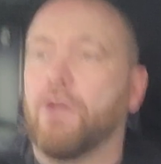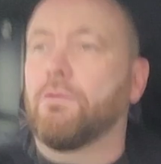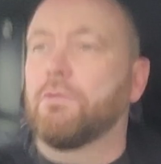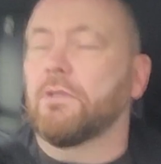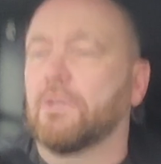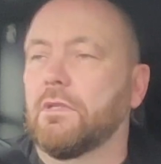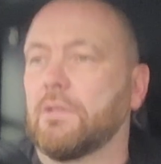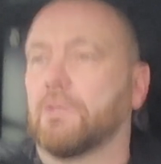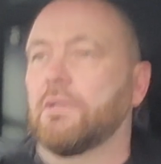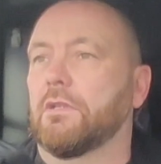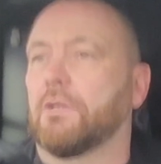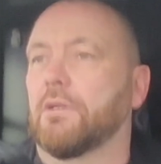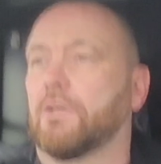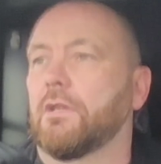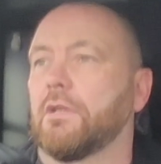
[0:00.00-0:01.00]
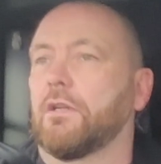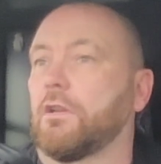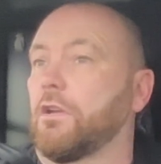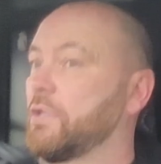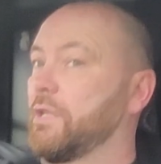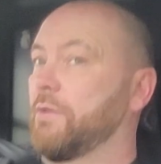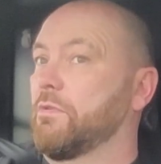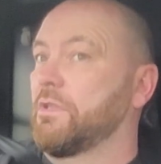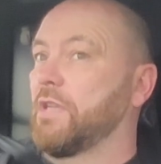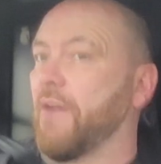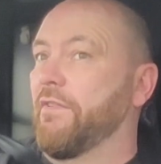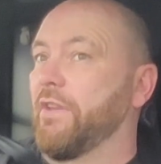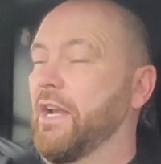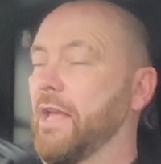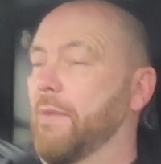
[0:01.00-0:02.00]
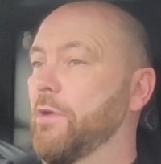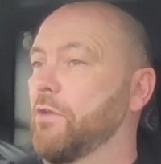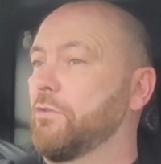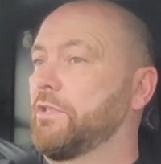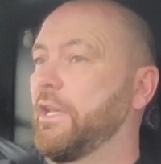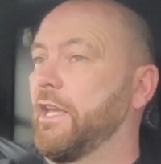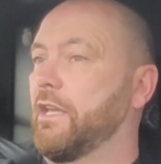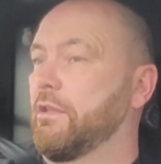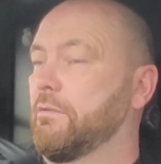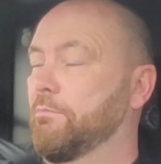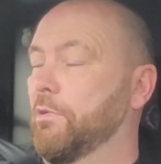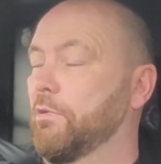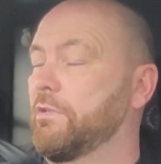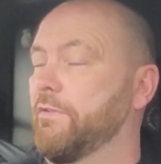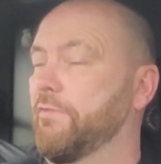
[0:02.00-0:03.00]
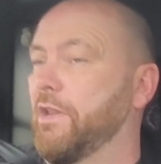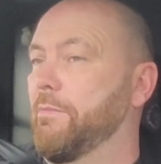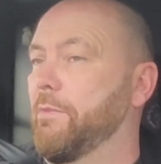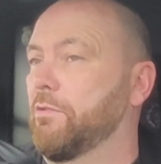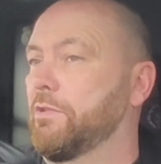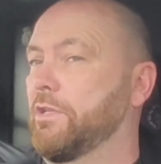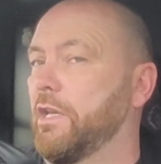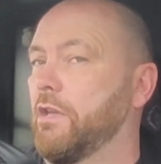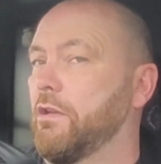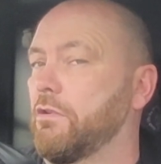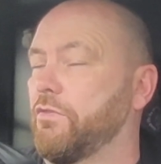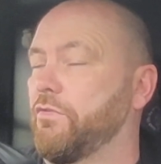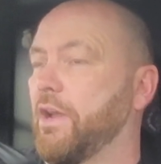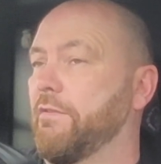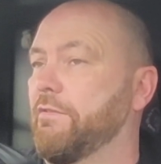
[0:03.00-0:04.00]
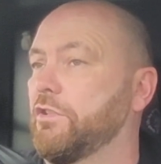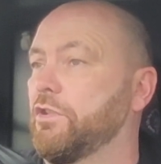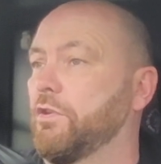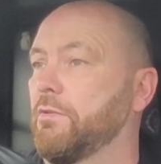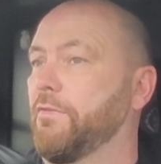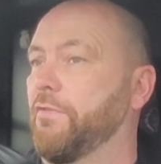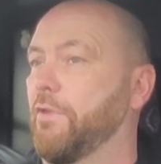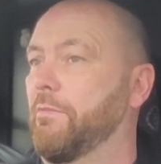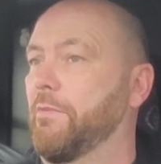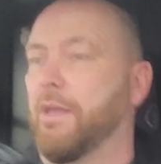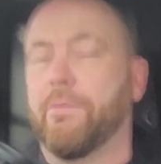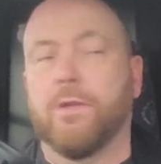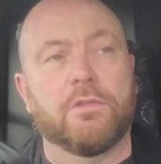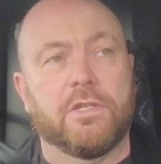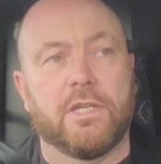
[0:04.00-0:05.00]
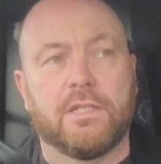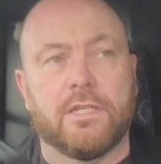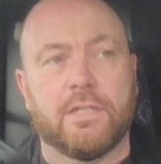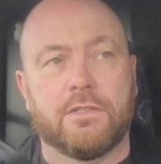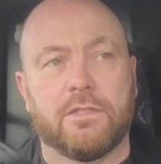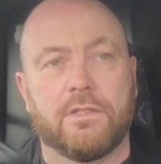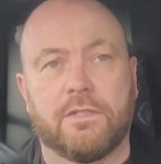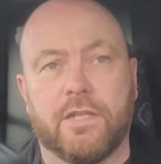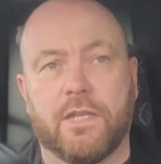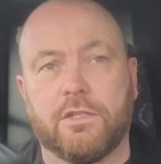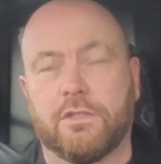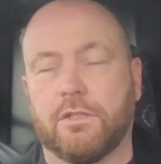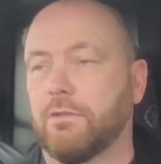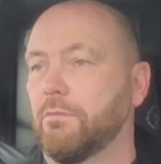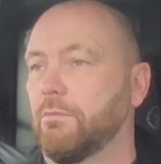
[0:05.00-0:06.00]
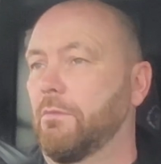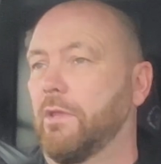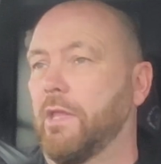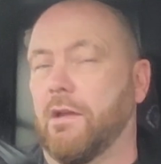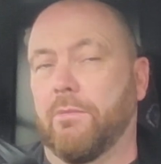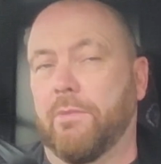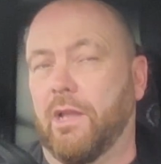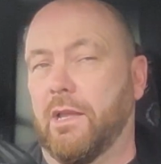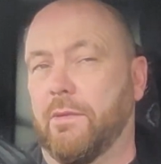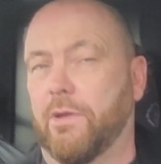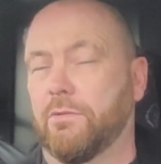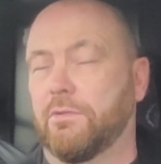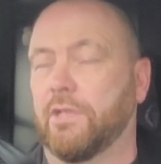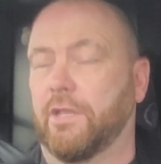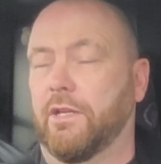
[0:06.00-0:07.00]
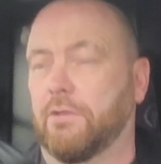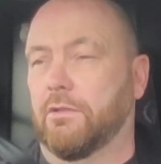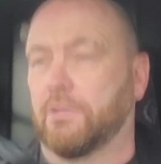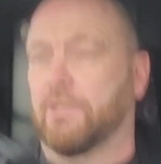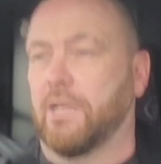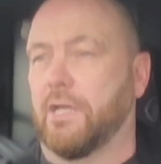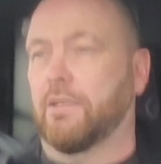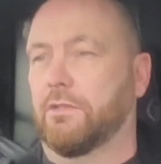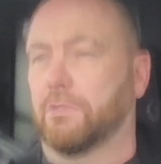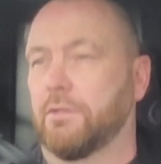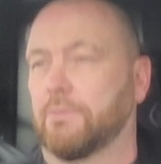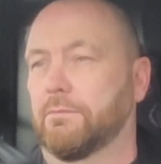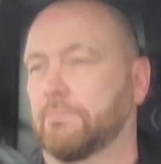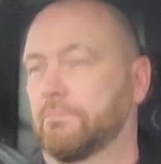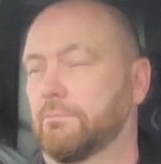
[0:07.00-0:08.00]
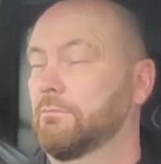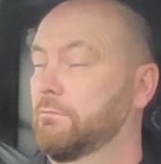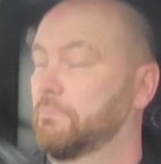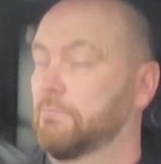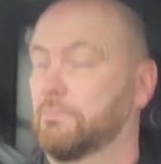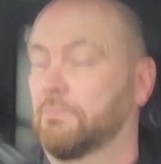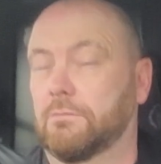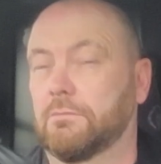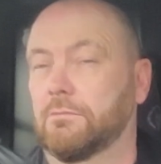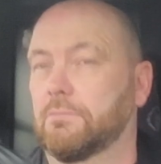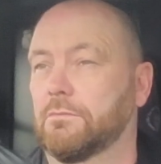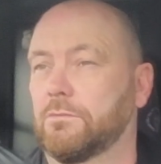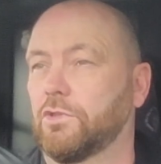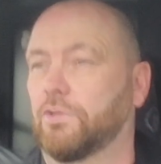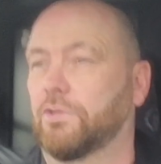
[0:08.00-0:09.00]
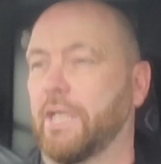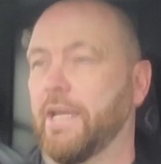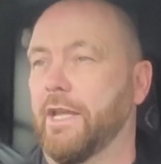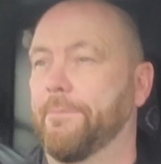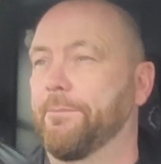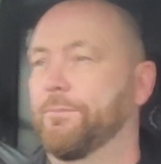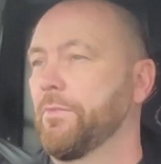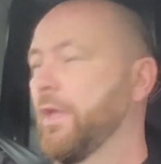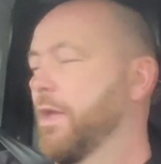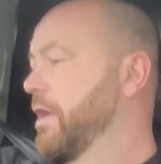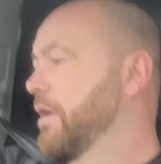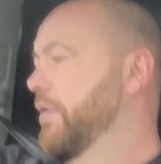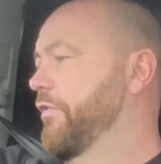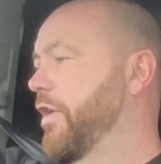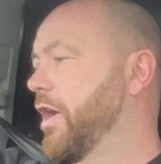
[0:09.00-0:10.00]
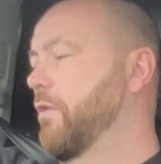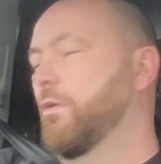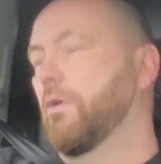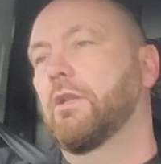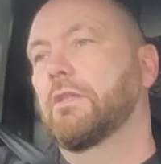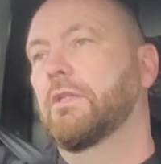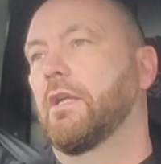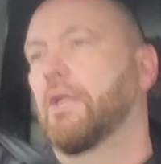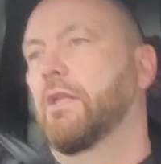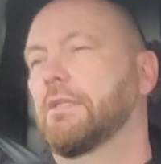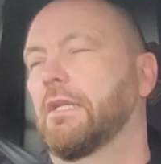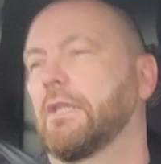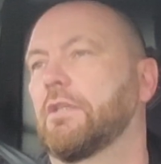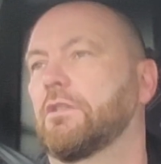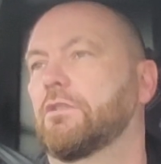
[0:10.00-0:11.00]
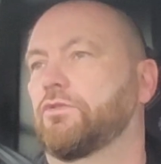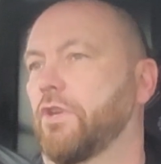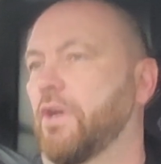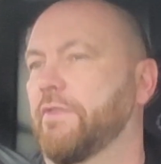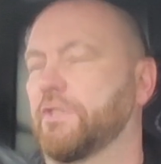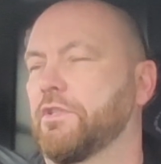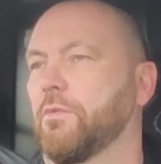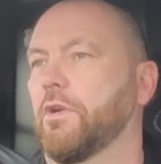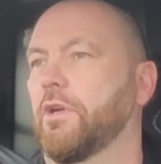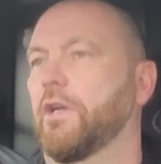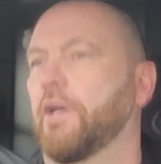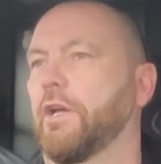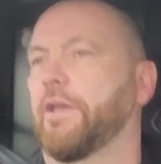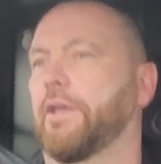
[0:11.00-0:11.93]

because it was having an MOT, booked him an MOT, you could drive it to and from the MOT testing station without being MOT'd or taxed. Just saying. So, drove it to work.